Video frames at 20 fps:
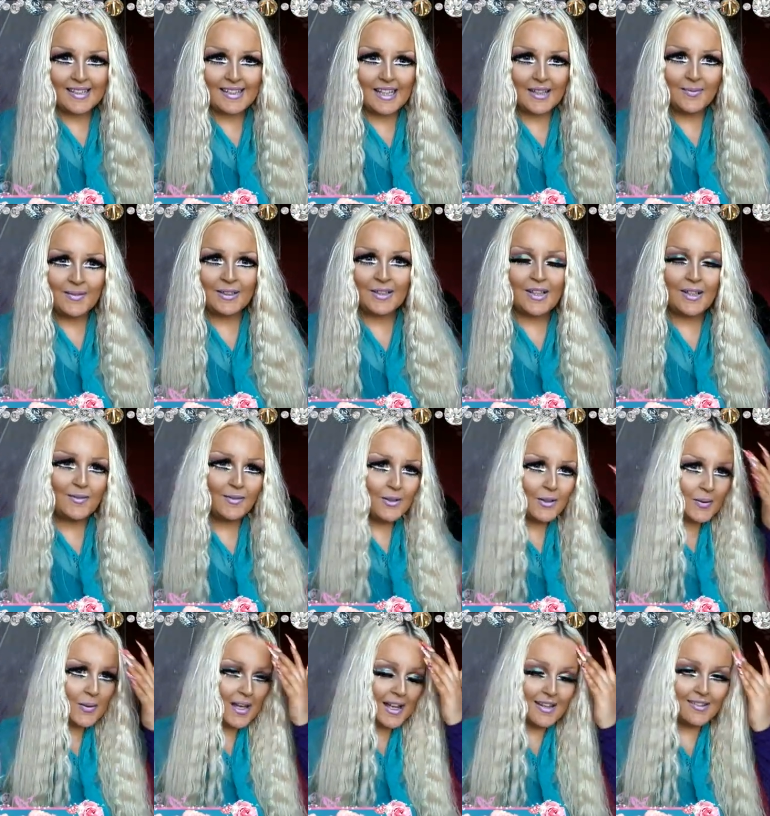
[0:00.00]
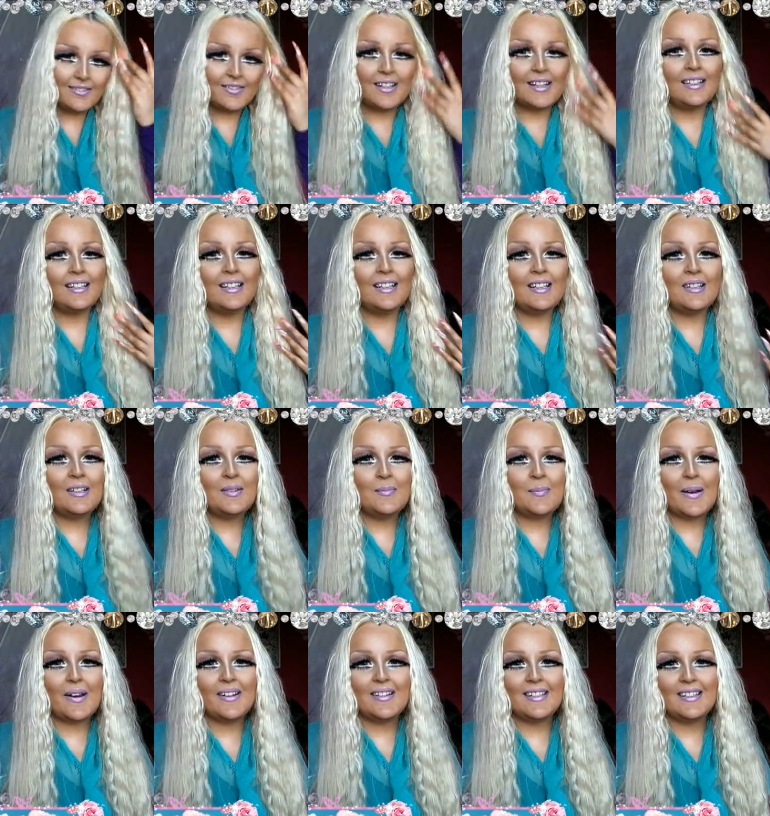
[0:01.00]
let me know if you have any
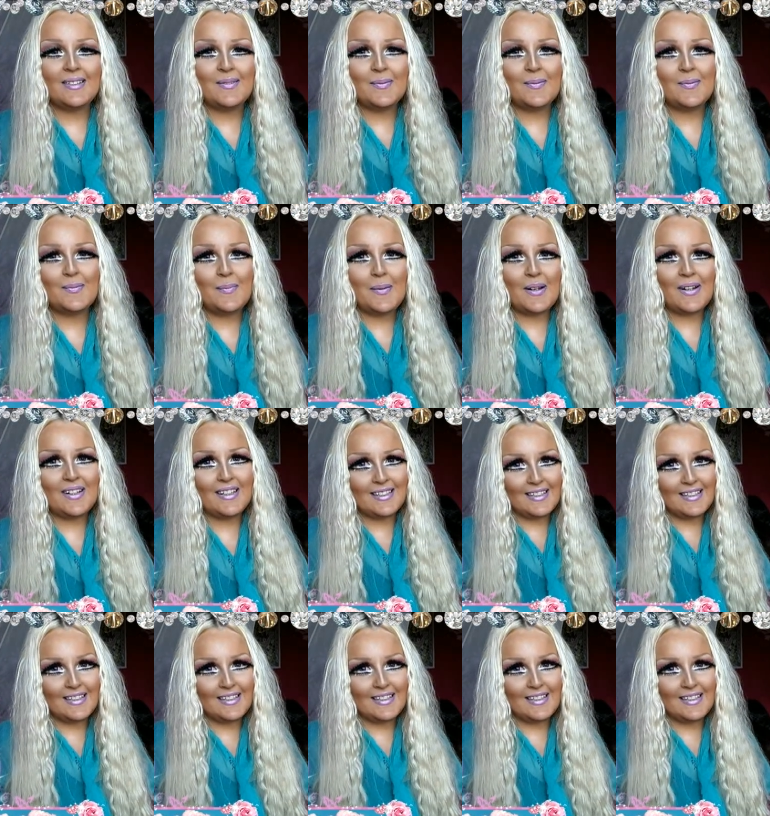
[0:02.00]
embarrassing period